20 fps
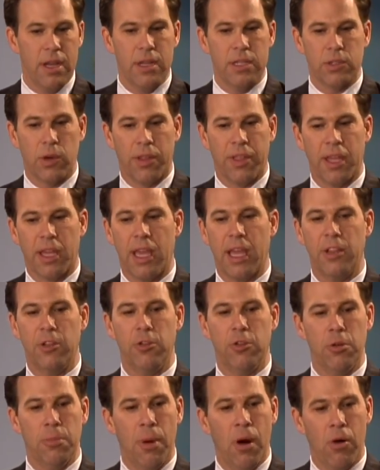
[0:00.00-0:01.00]
So I think can you
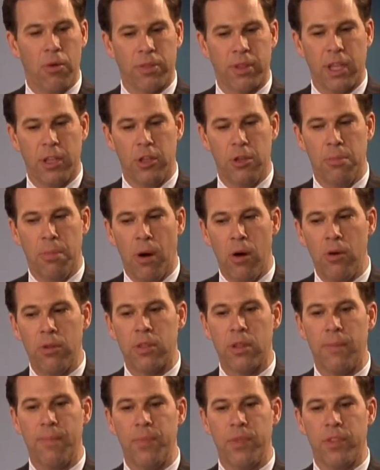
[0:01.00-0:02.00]
do both? Can you
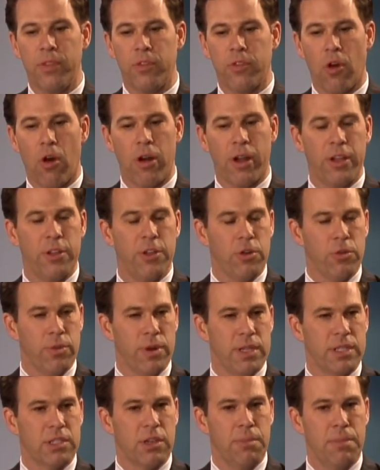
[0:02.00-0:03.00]
both target your
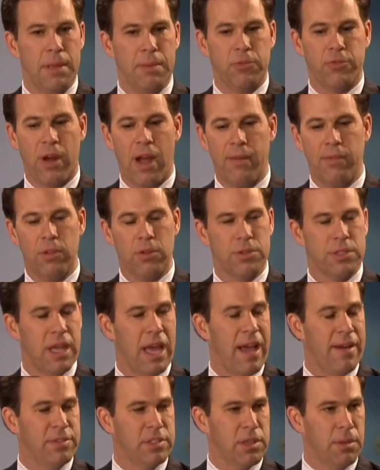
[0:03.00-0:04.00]
risk on travelers that
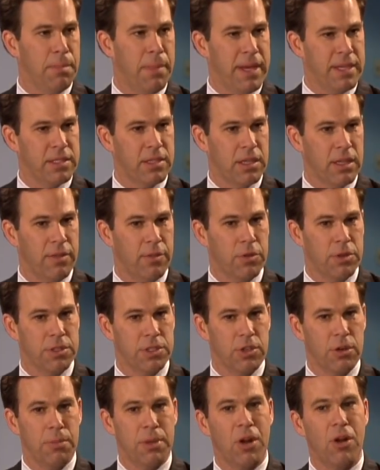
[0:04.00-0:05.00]
have some baseline level
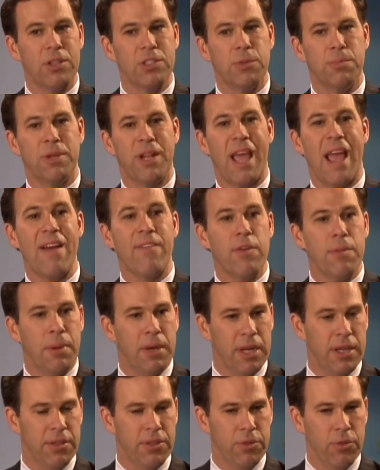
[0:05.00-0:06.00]
concern, but also put
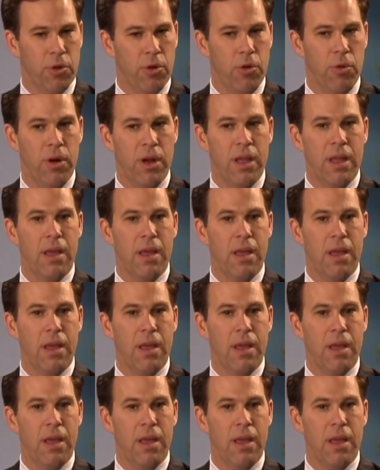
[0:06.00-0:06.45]
everybody through